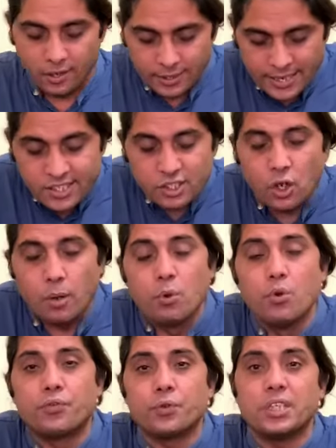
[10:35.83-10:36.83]
Let's now
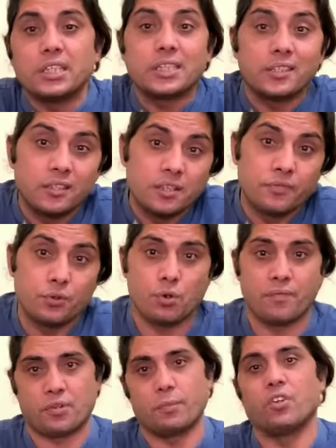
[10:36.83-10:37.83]
move to the third view
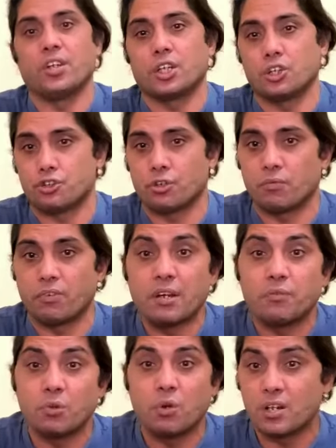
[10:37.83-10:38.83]
of communication
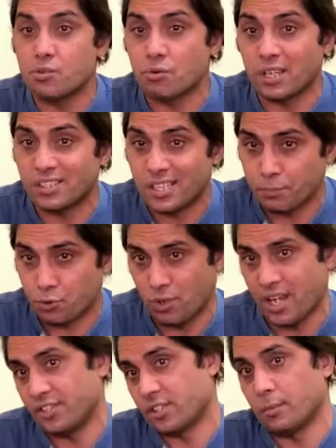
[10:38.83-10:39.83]
when we want to
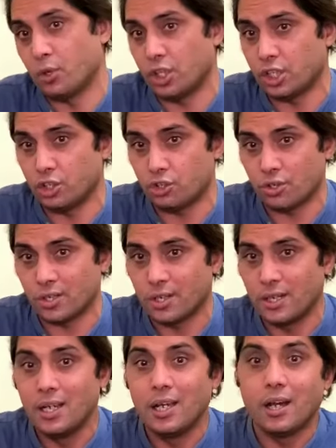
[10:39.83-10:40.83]
conceptualize
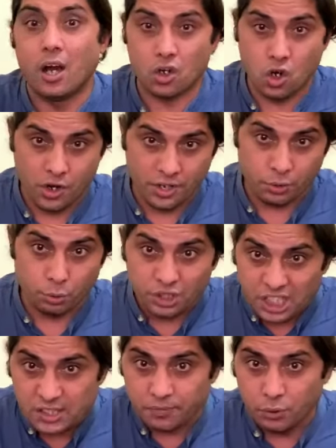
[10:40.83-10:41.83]
communication. According to
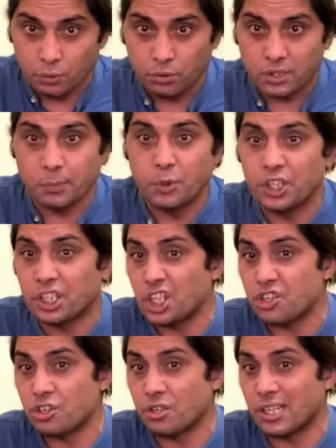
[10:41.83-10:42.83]
this view,
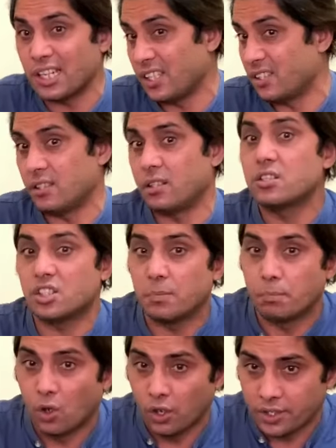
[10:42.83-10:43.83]
communication is
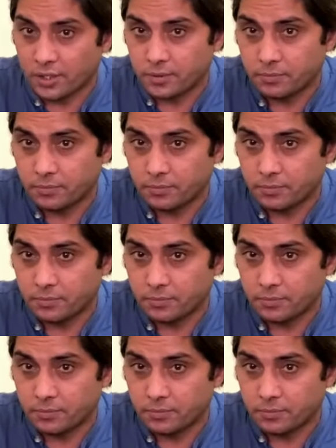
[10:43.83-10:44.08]
symbolic.